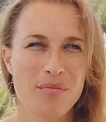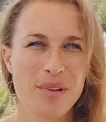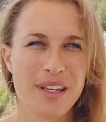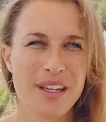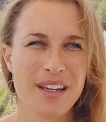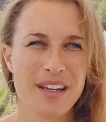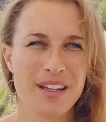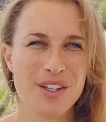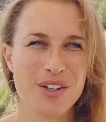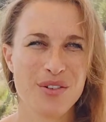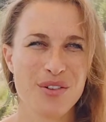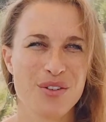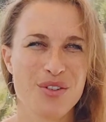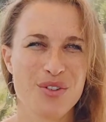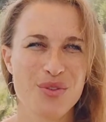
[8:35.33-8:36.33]
being
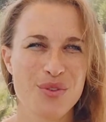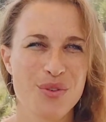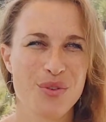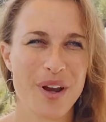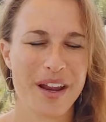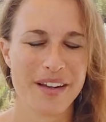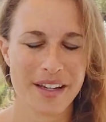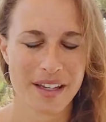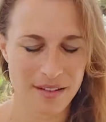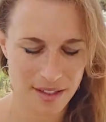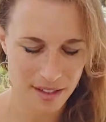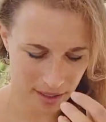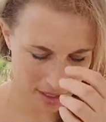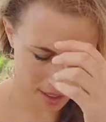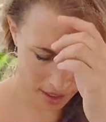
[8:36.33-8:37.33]
your true
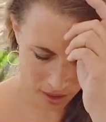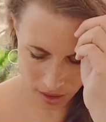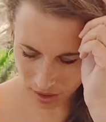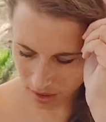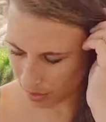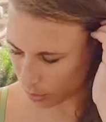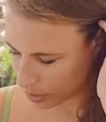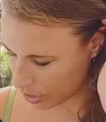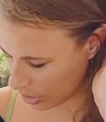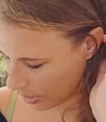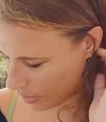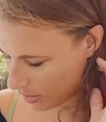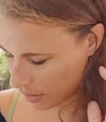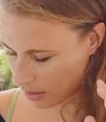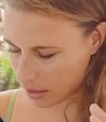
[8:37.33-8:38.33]
identity, which
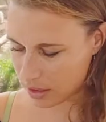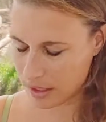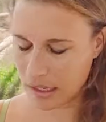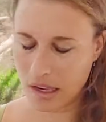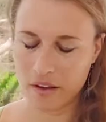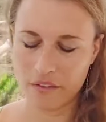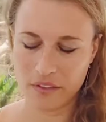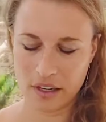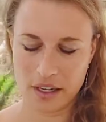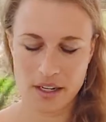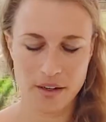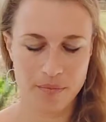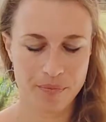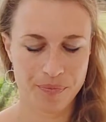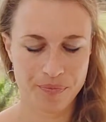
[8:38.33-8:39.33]
I think is
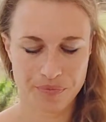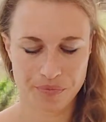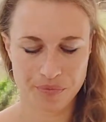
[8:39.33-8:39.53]
lovely.